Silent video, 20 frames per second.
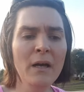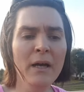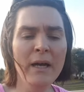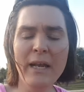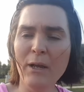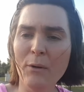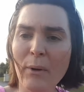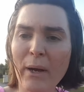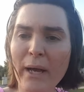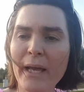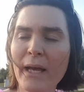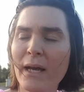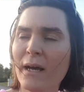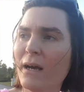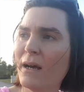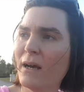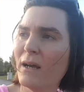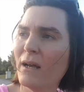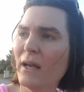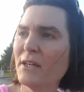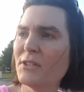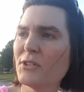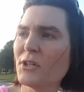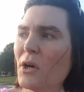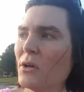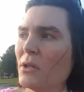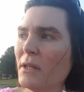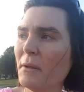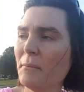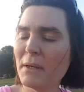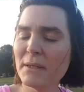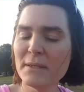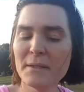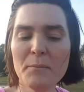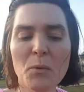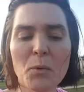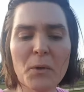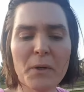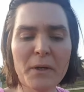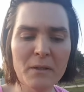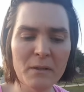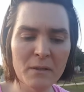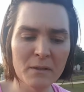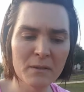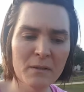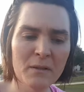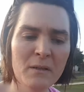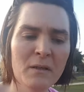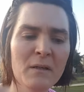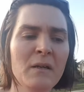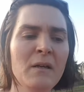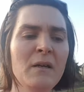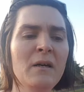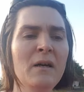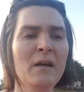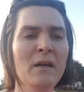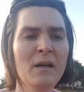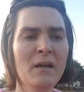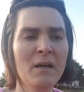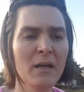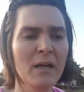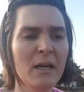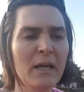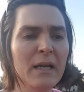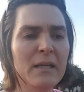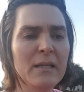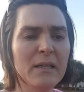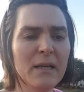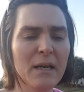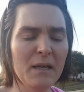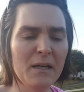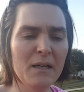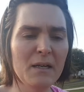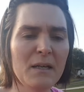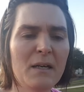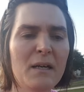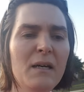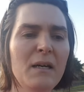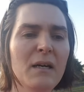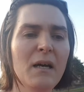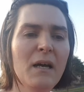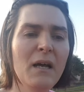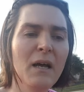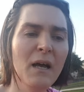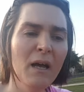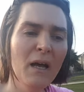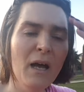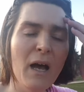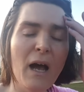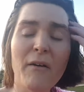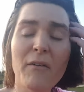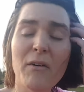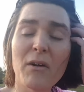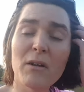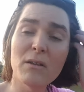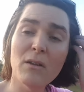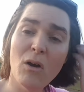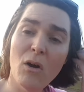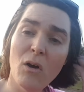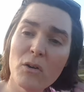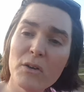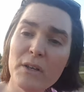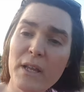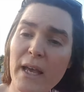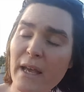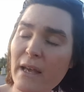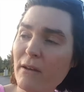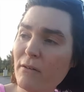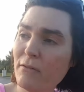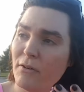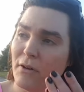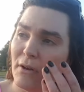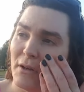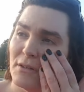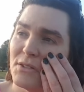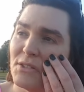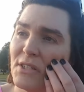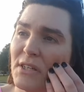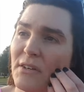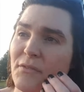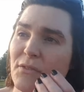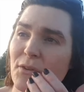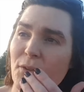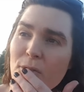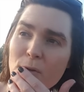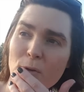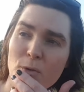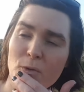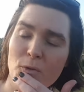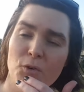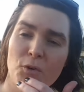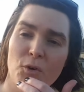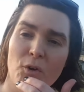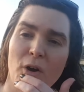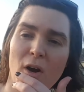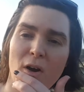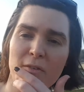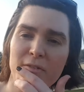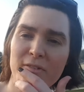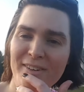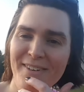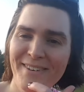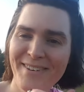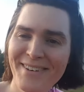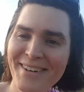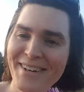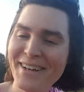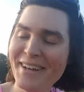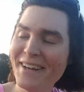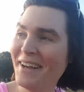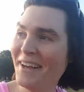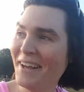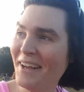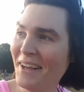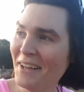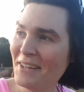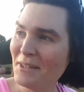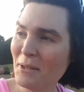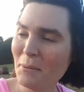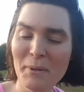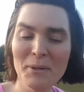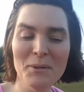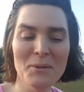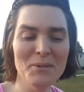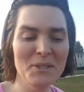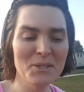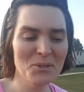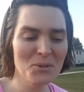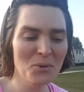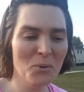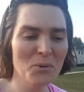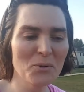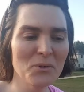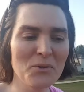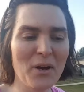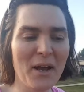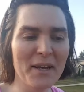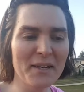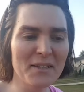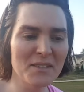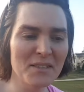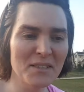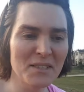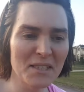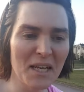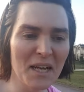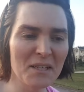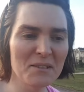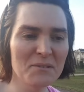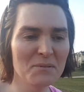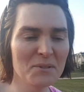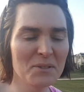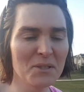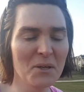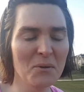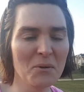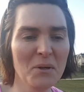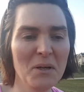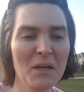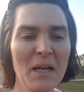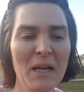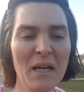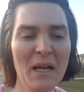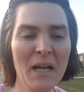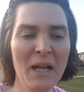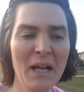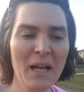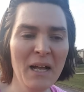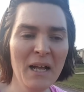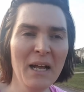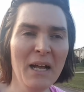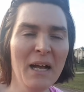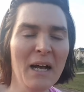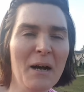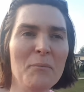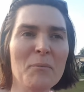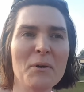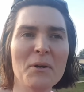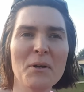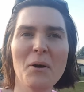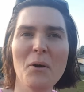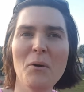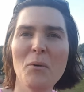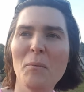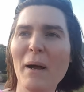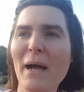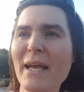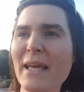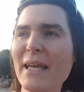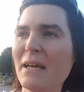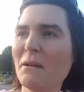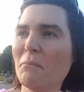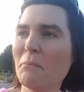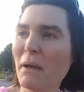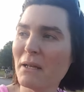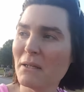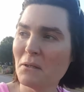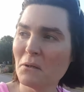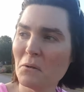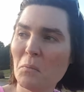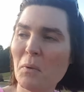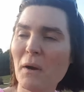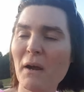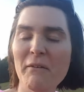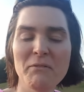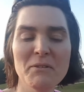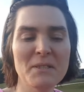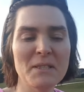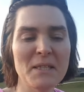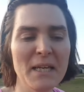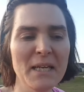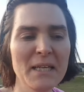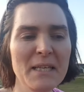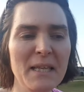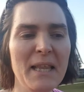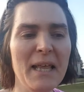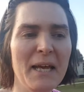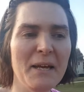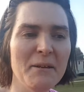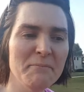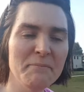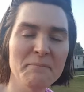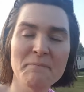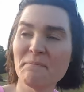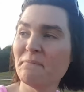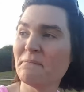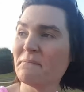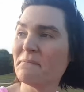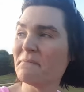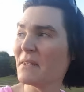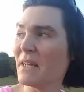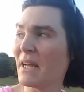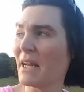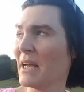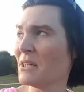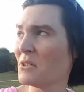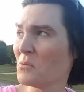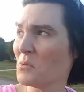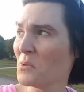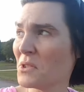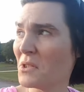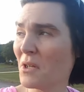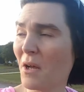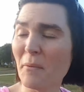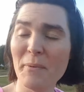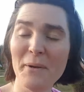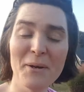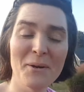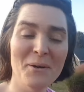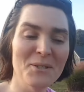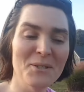Anyway, it's early Monday morning, and I've got a long day of sifting through the trough to build discordant dragons tonight. So I'm going to go back in, make a little breakfast, and get to that. And I guess we'll stop here